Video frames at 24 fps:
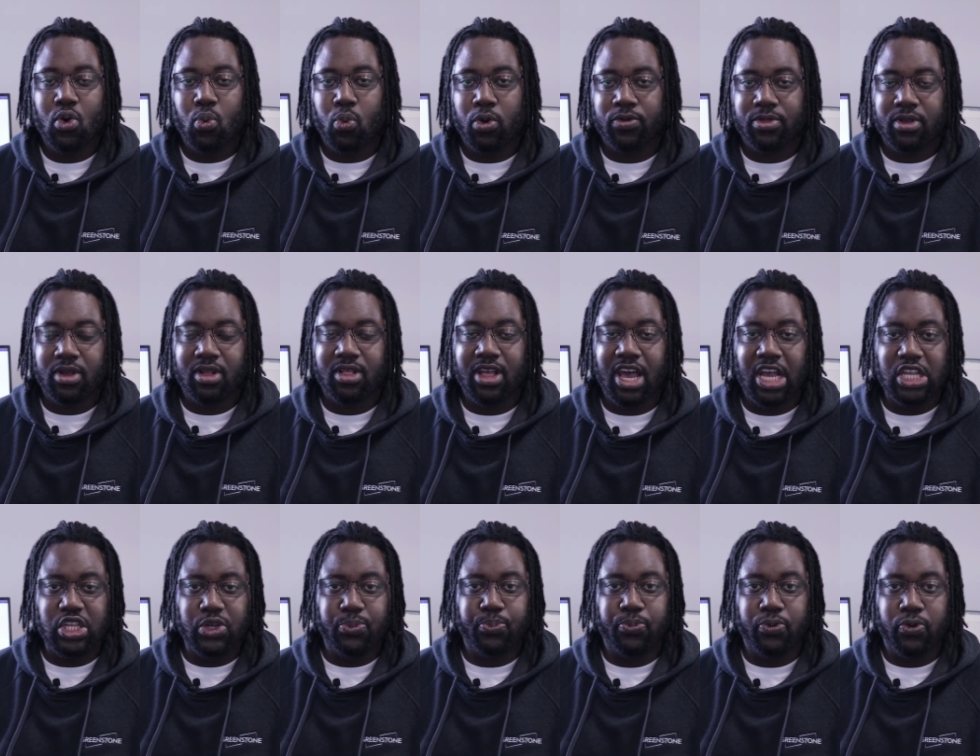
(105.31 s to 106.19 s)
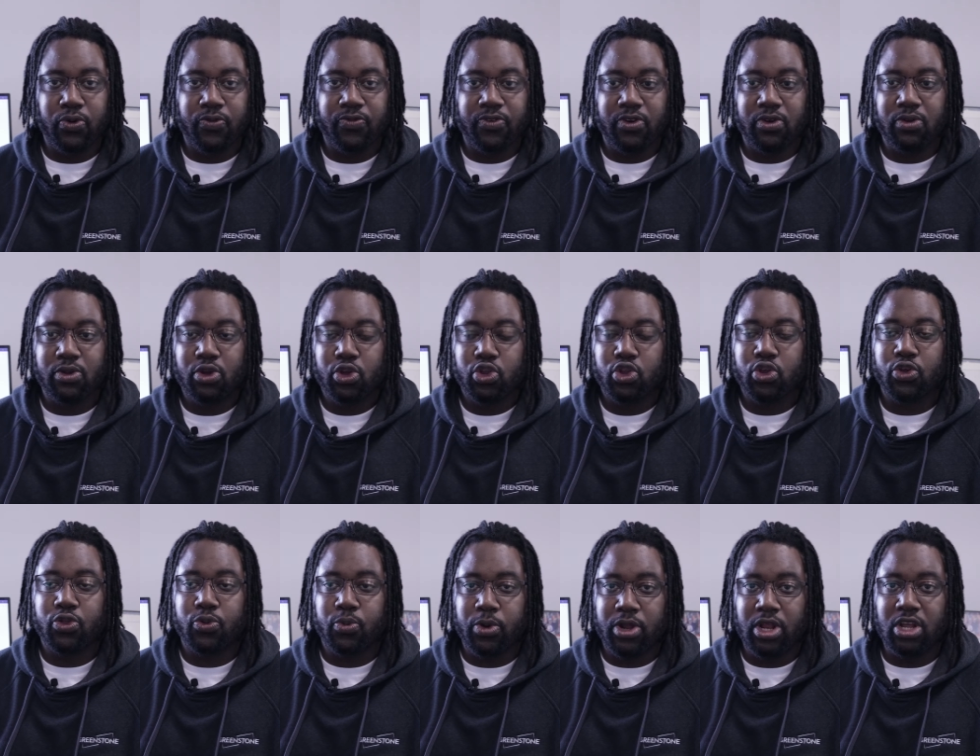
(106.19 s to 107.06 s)
With the client's approval, the
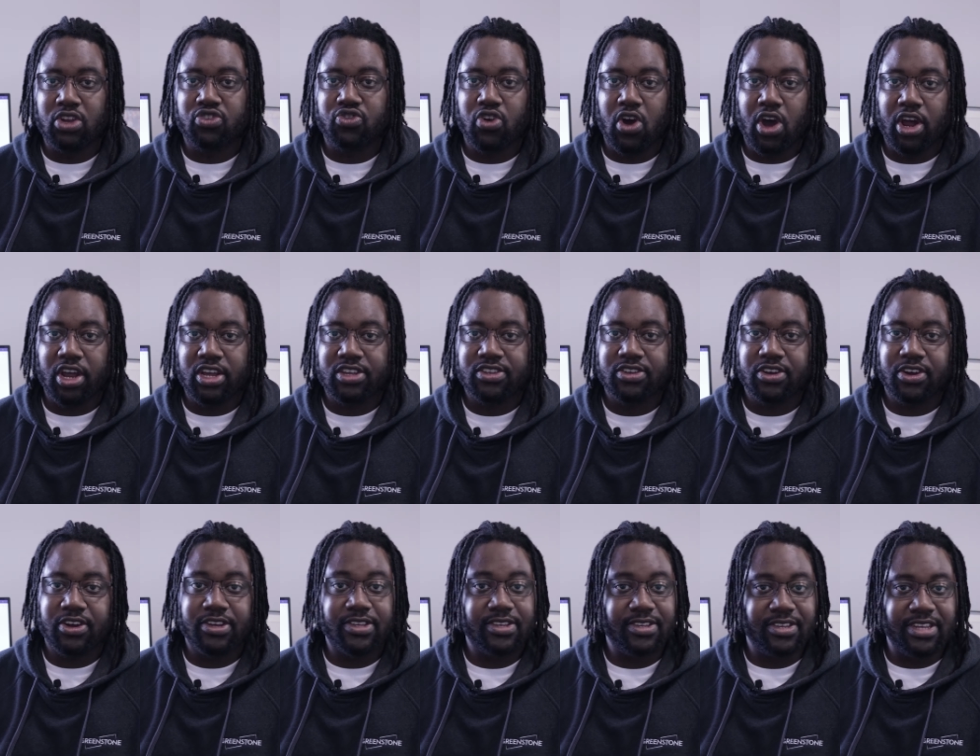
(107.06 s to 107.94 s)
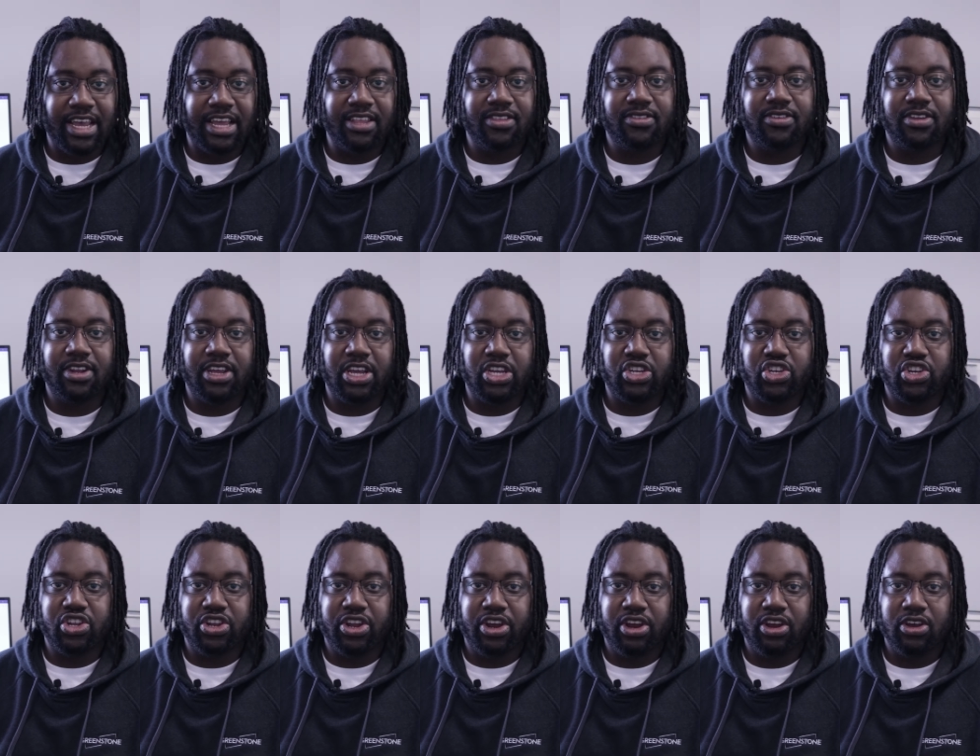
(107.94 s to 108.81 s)
3D drawings are sent to the
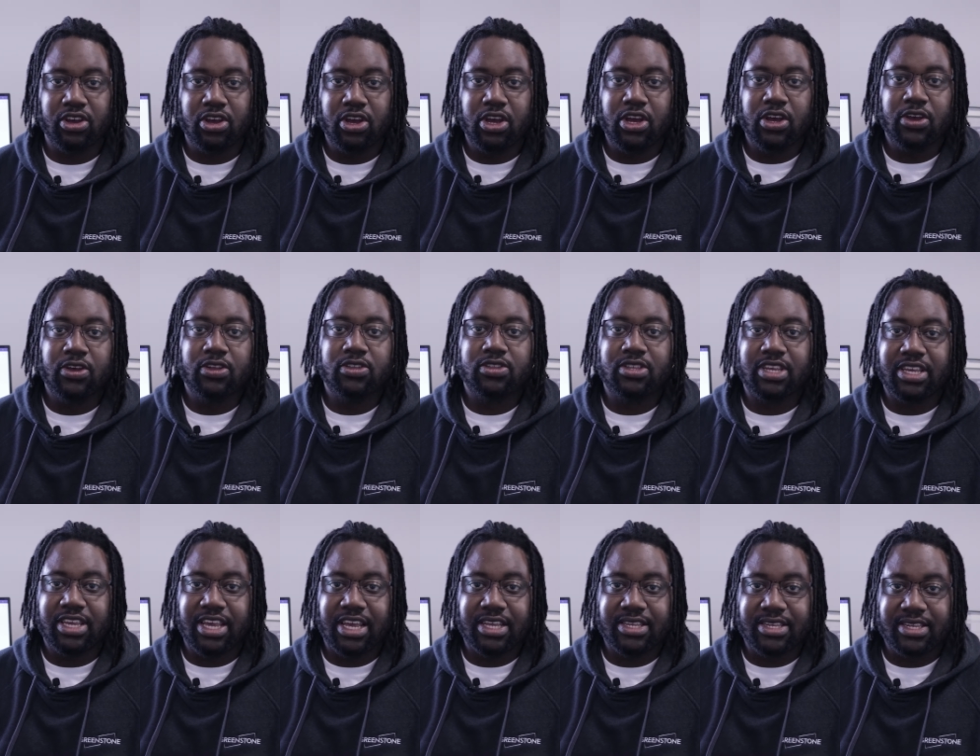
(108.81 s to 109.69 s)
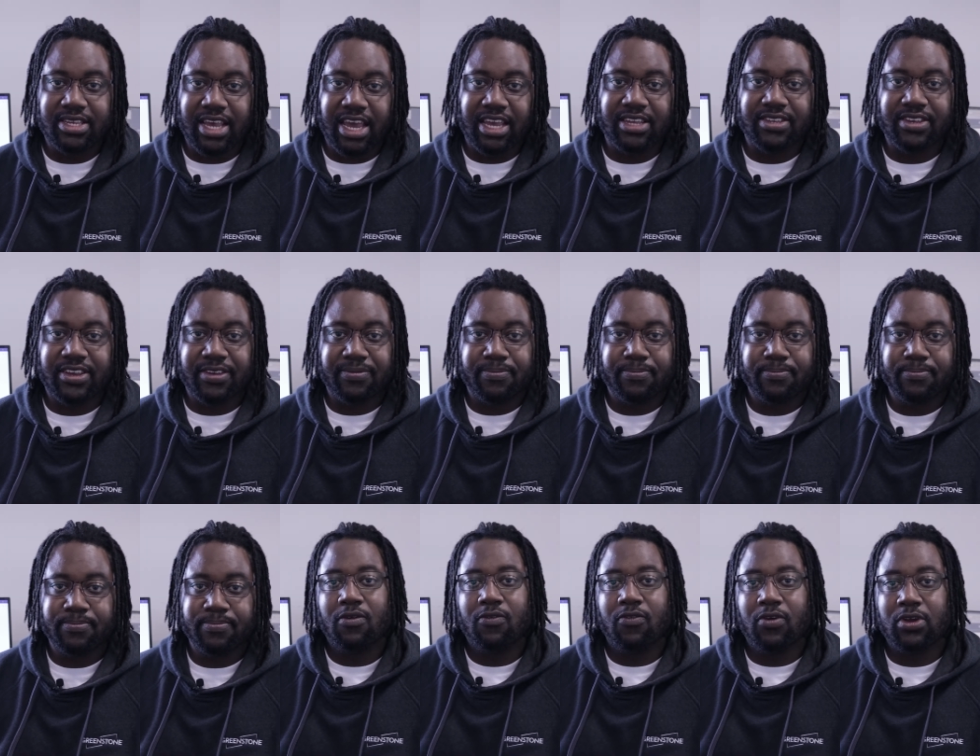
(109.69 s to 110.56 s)
engineer to get sizing
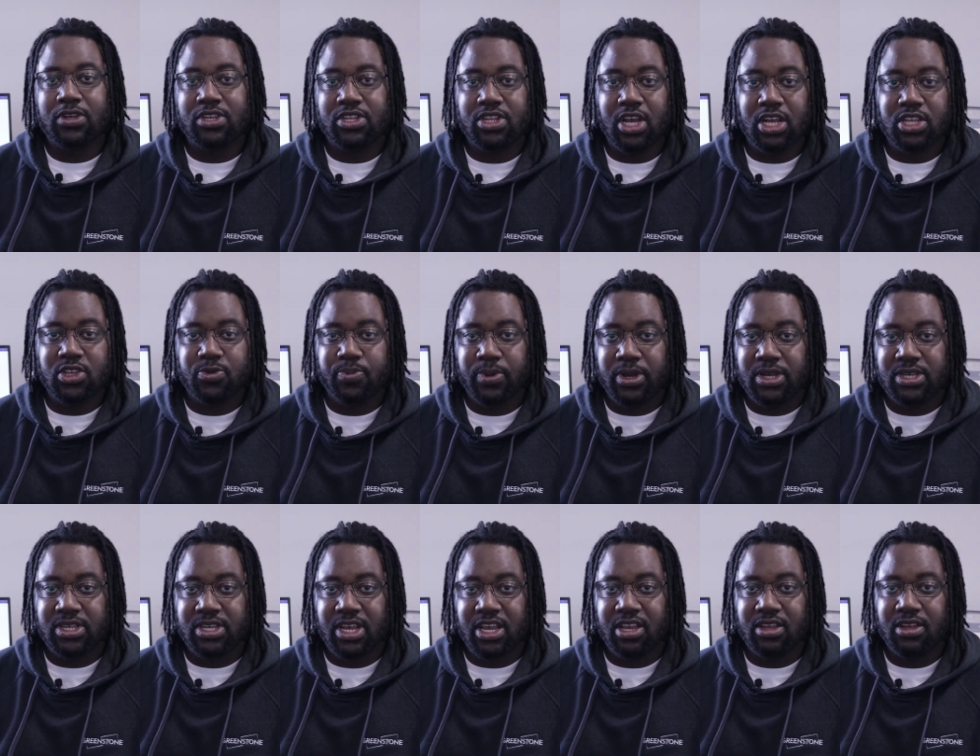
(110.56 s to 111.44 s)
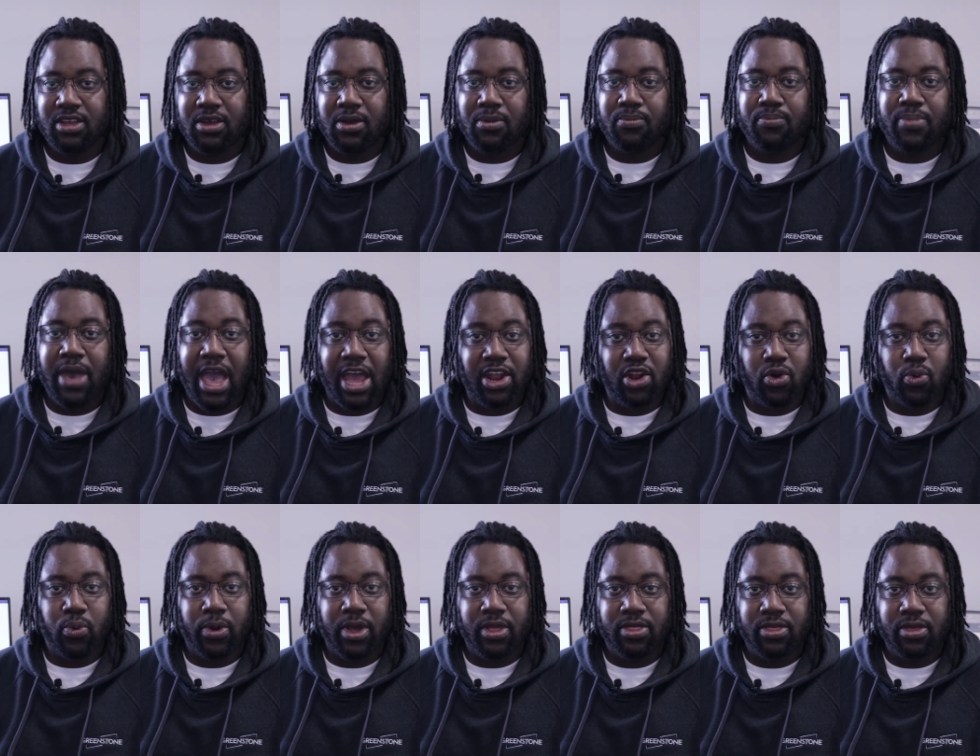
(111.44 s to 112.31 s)
for stud spacing,
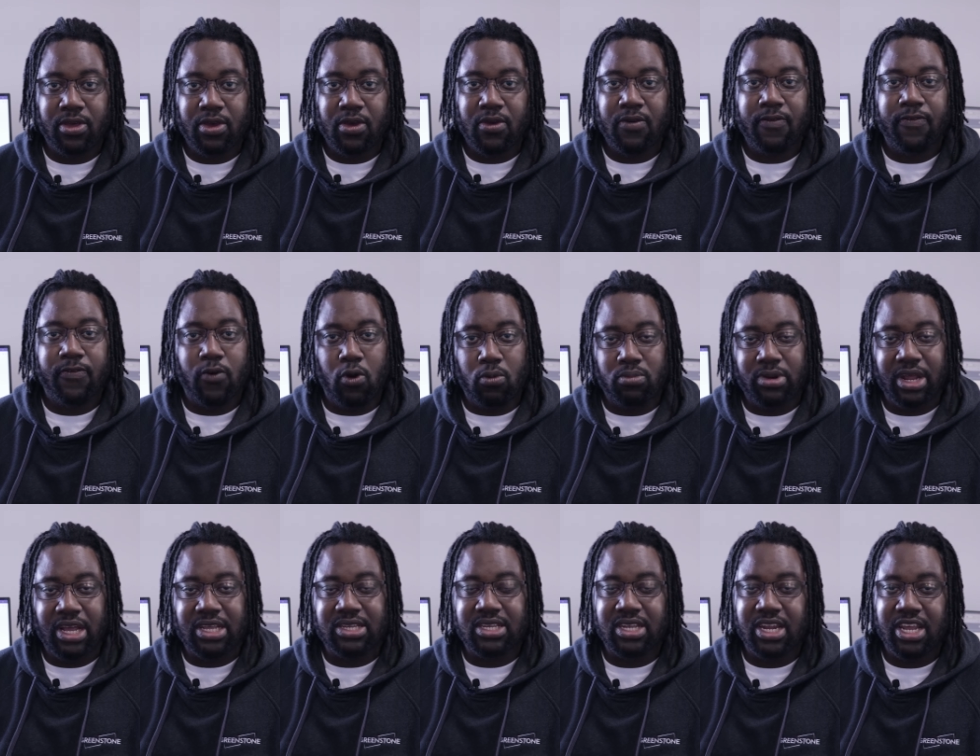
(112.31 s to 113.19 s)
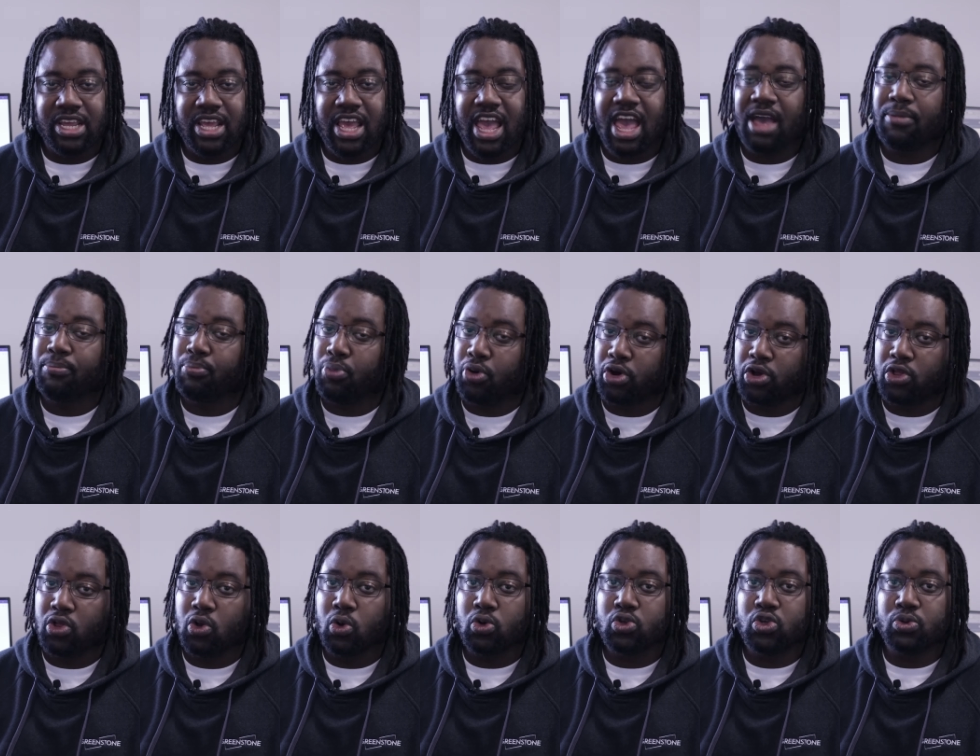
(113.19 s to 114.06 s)
panel width, foam density, and
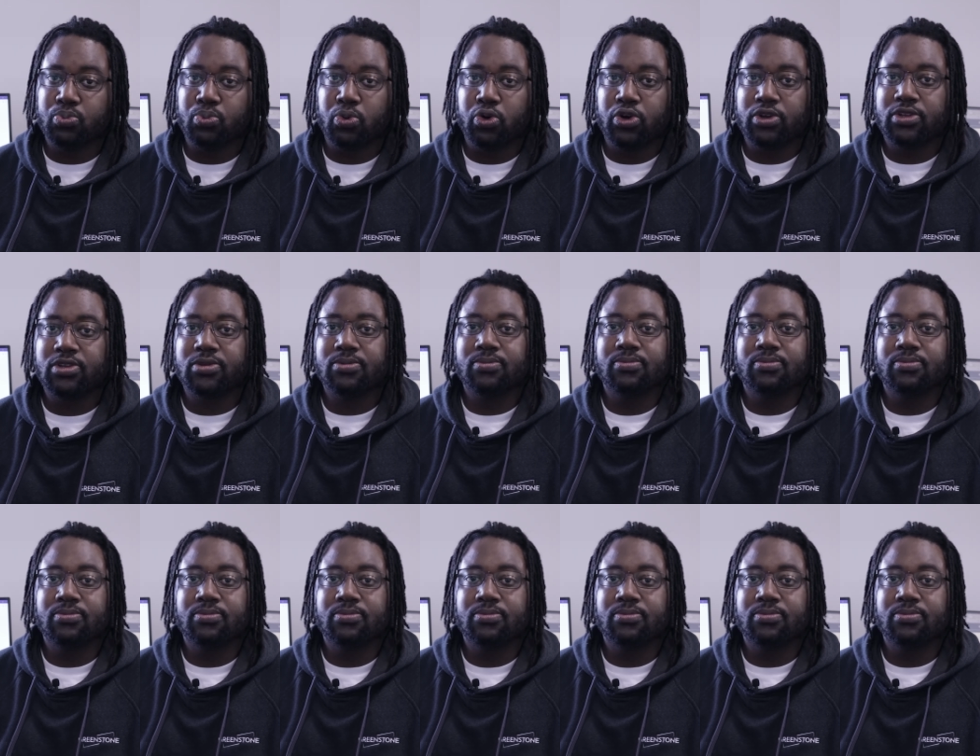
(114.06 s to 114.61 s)
point load support.